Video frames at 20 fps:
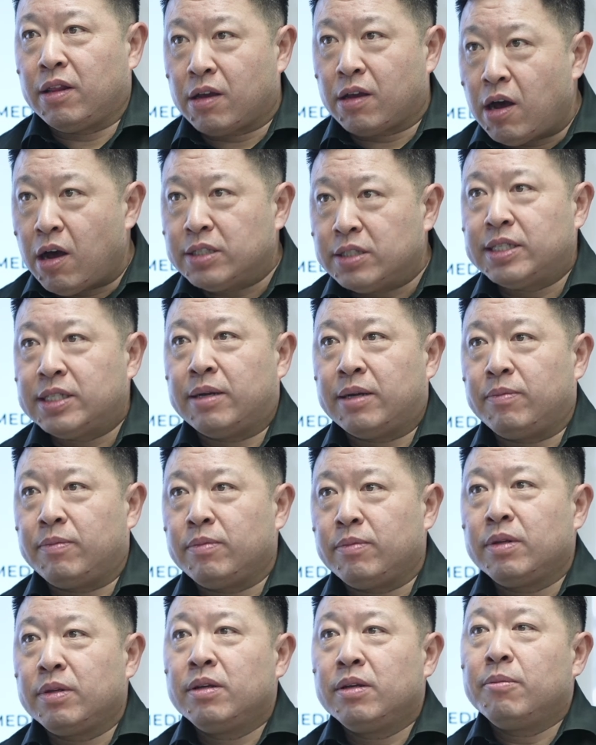concept,
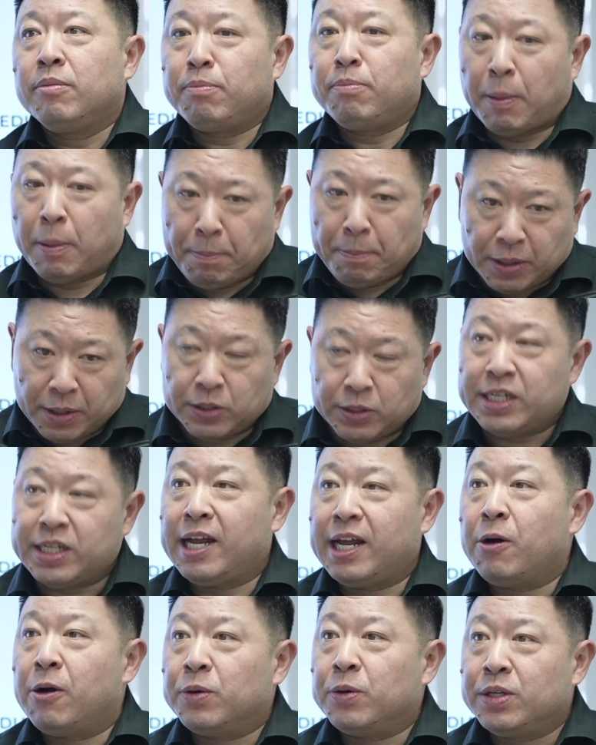but build it
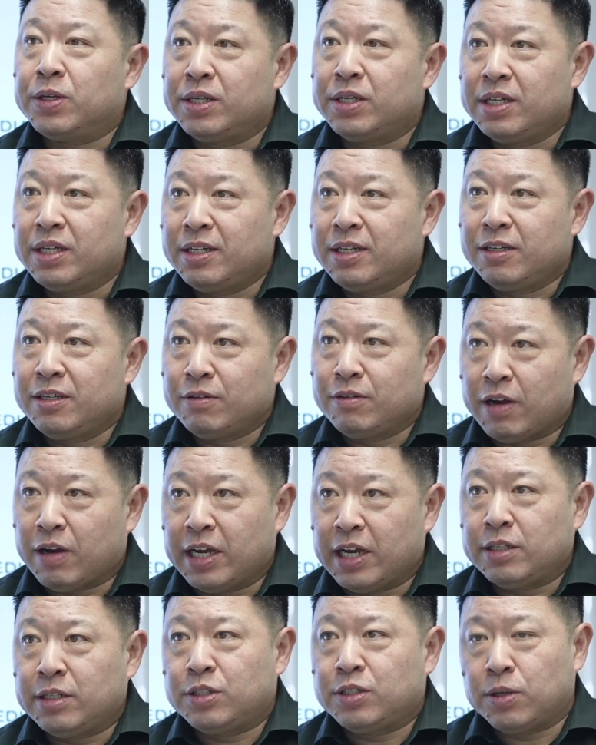out,
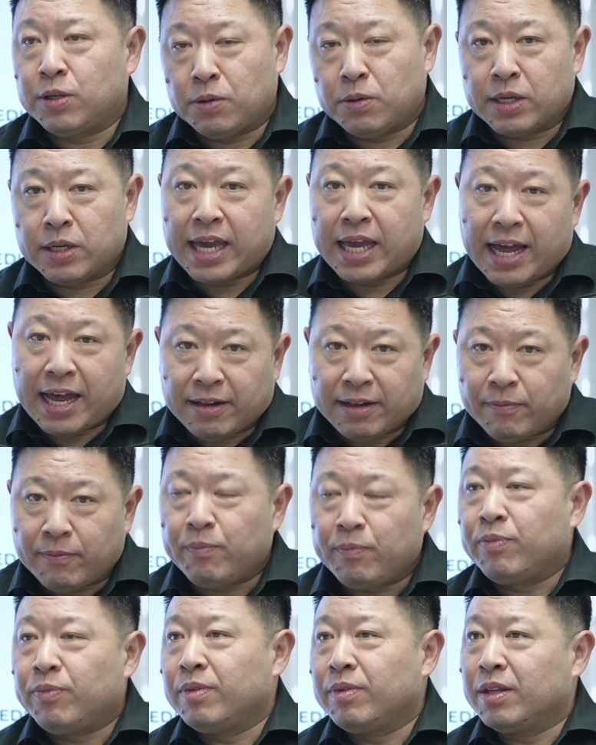right? So again,
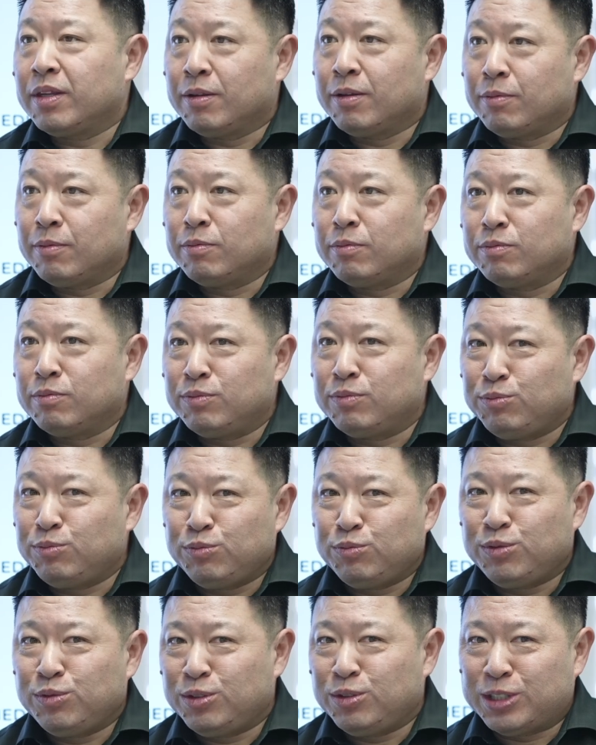
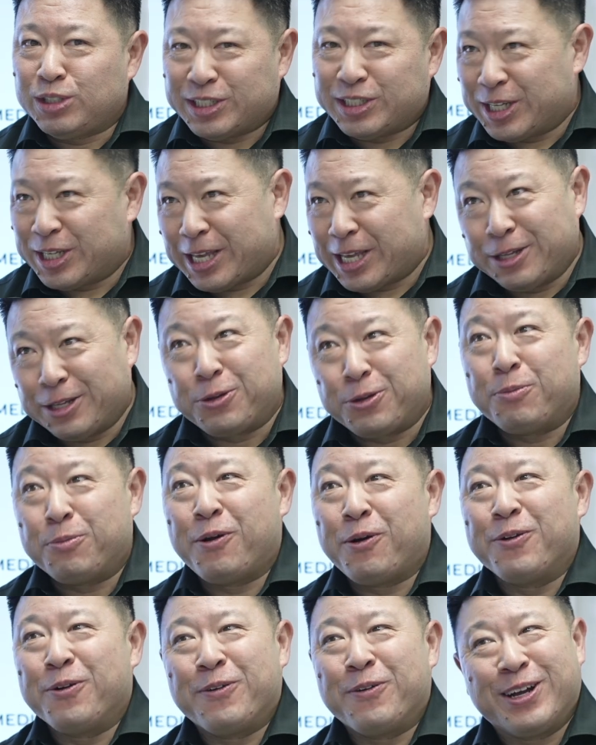does it get to a
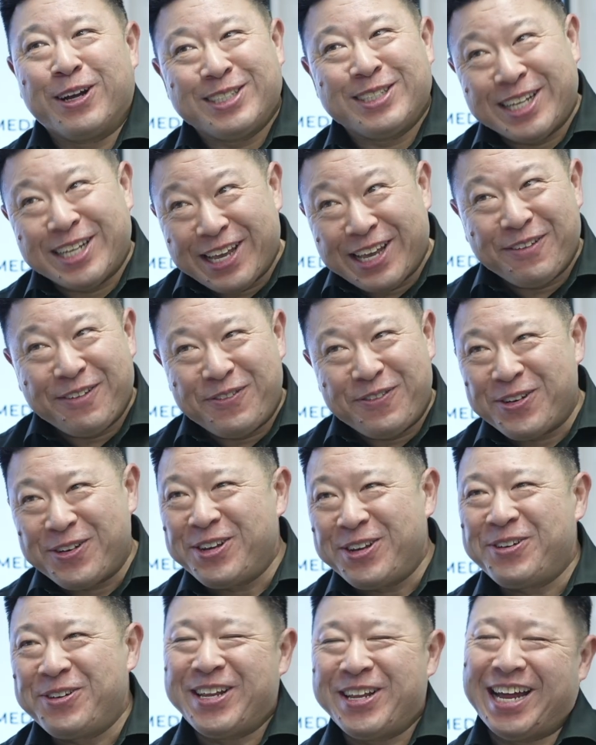point where it's thinking for you?